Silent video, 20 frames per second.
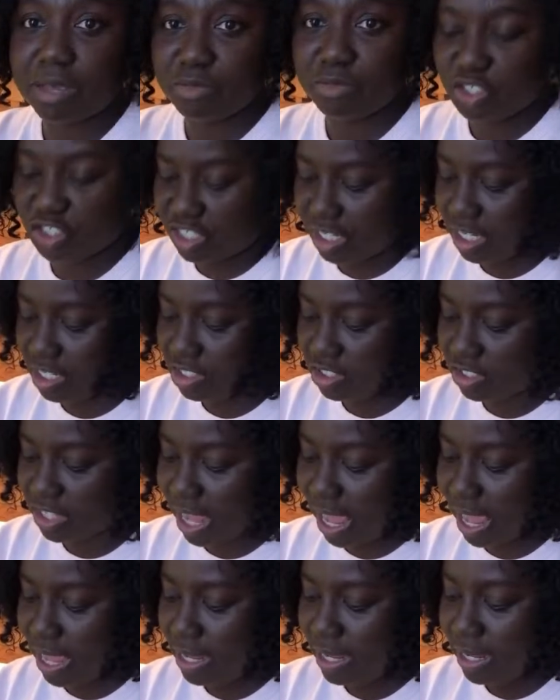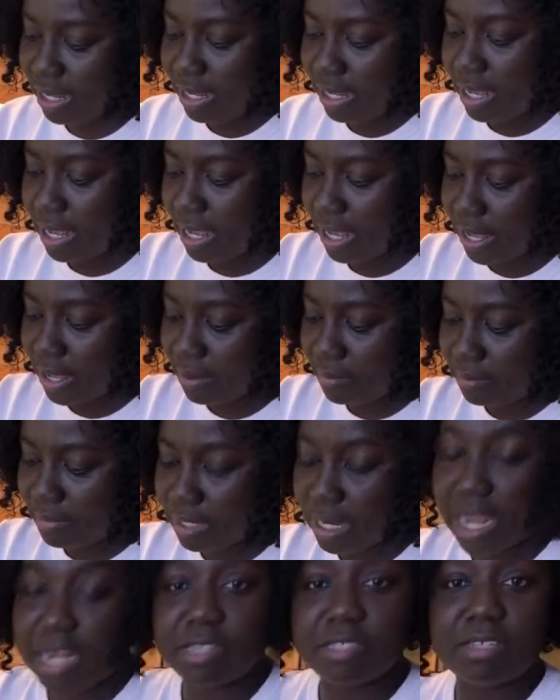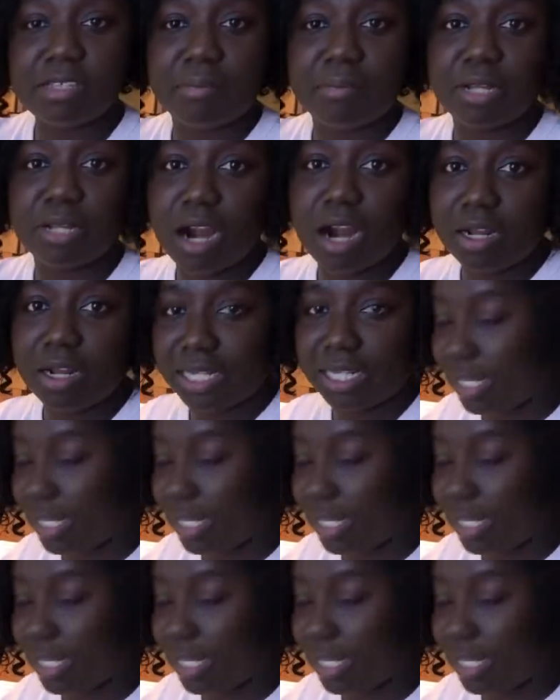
ginger and some garlic.